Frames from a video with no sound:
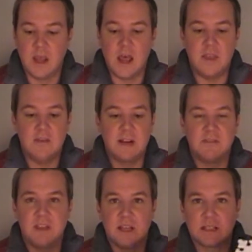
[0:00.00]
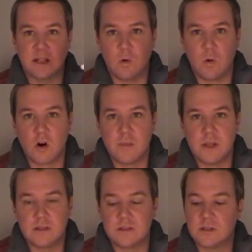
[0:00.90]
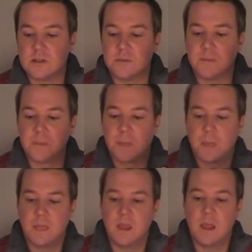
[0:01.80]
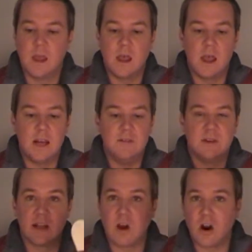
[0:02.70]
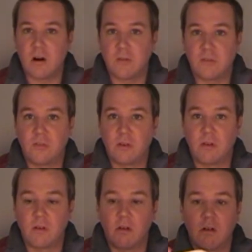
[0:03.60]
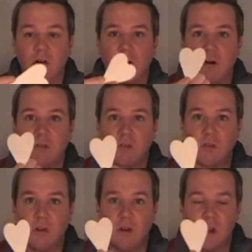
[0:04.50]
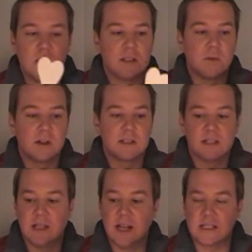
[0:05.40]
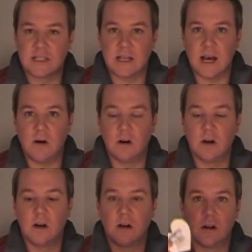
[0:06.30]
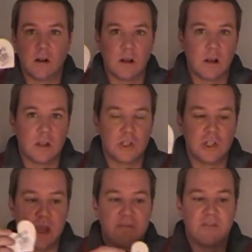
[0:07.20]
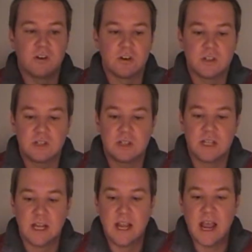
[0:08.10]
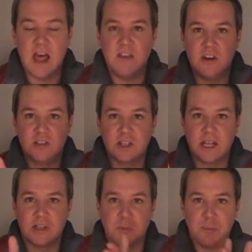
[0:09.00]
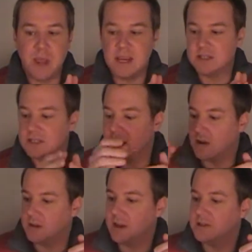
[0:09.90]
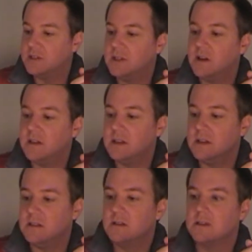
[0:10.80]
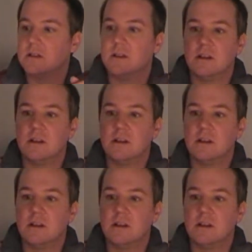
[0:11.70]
and they even have things like ornaments and even hearts. So we're going to select our shape first, and then you select your base. Now, as you see on these,